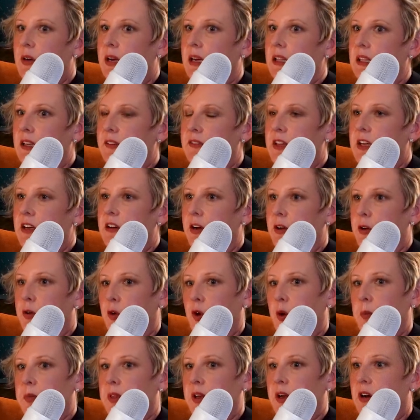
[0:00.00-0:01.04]
I lived there, I
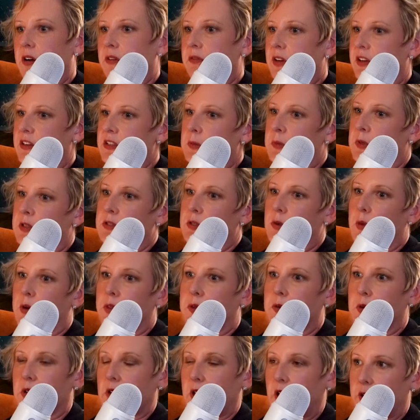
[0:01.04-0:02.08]
grew up there. Fellsmere is going
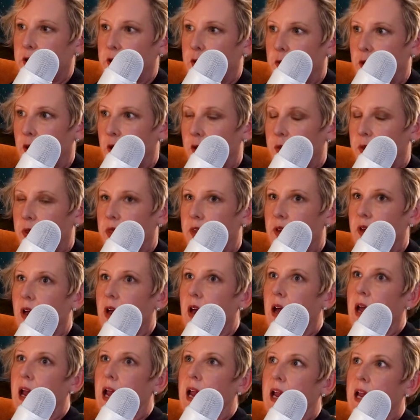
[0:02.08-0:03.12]
through a lot of growth.
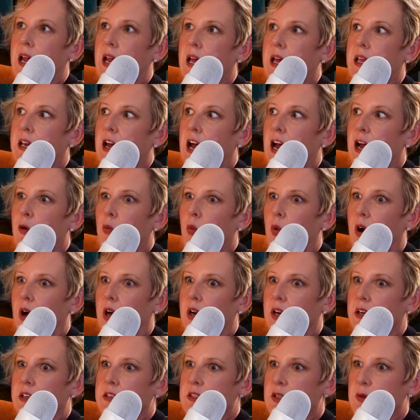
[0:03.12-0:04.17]
And I
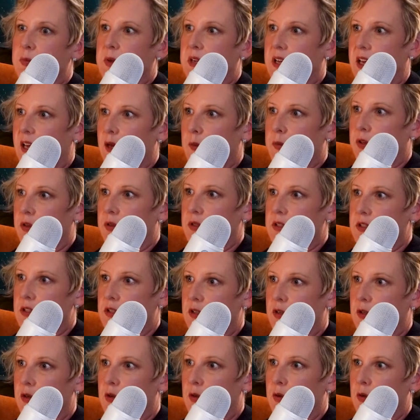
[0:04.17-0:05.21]
wanted to be able
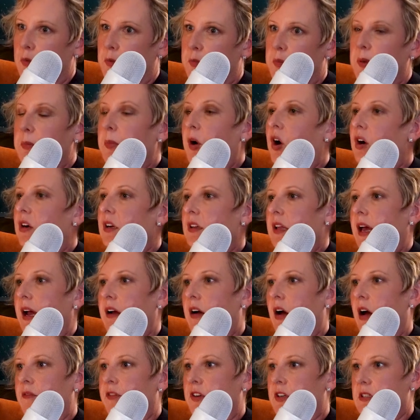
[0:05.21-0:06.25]
to be part of that
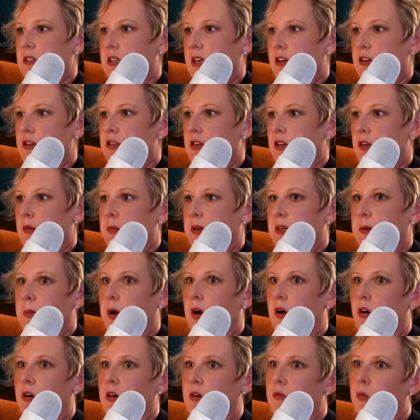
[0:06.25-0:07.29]
conversation, be
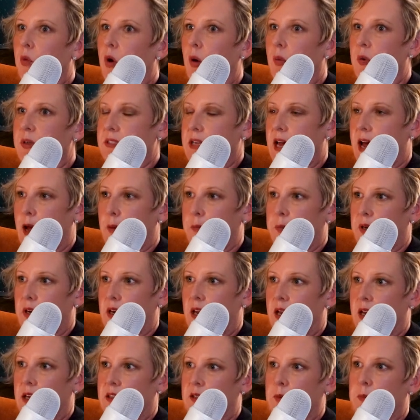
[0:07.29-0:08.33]
part of what was
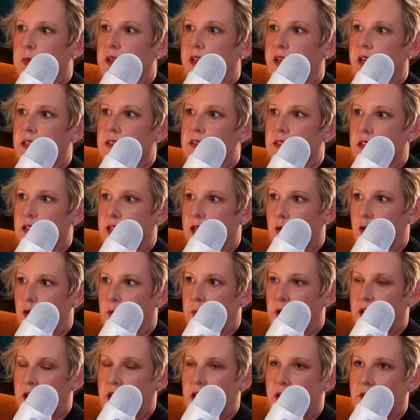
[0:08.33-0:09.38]
happening and the plans that they were
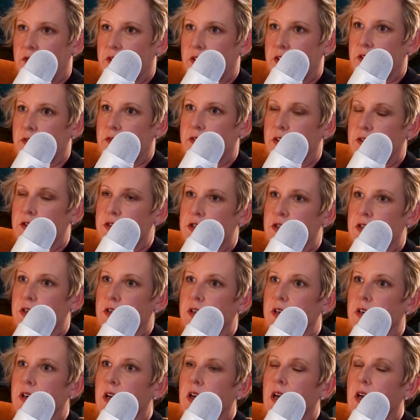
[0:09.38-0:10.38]
making for the future.